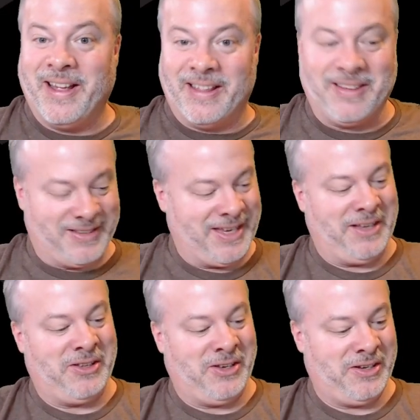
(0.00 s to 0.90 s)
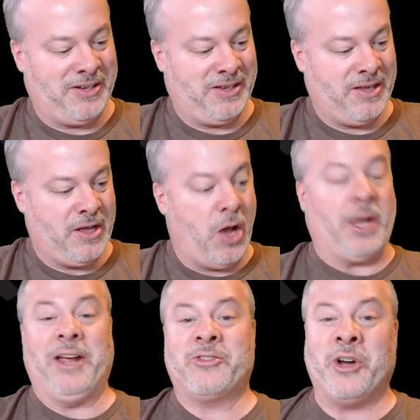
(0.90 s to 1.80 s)
Let's take a look.
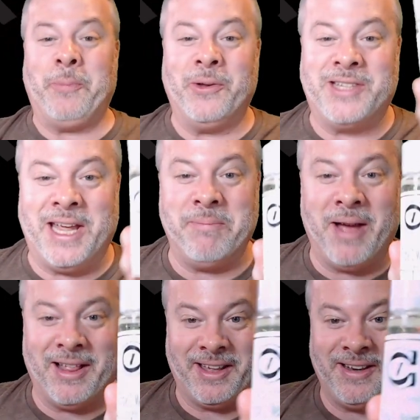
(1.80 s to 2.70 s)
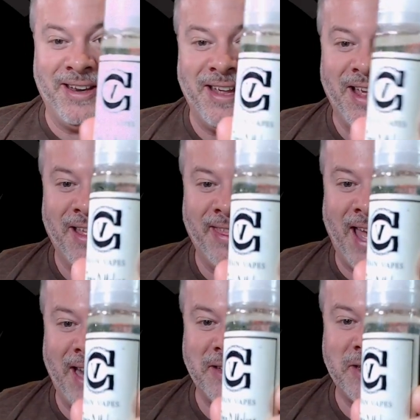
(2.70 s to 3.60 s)
Okay, Triple D Melon.
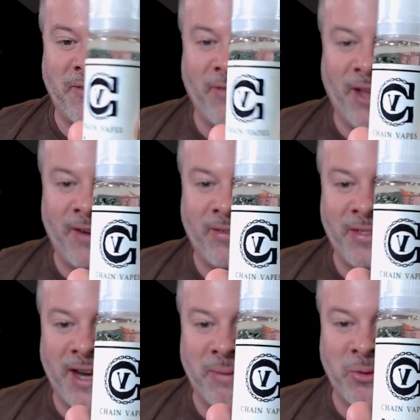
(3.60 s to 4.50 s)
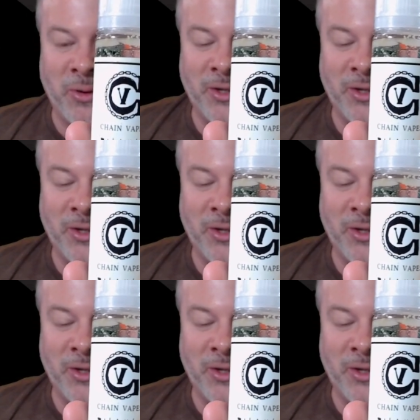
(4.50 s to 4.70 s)
That is the flavor that I'm going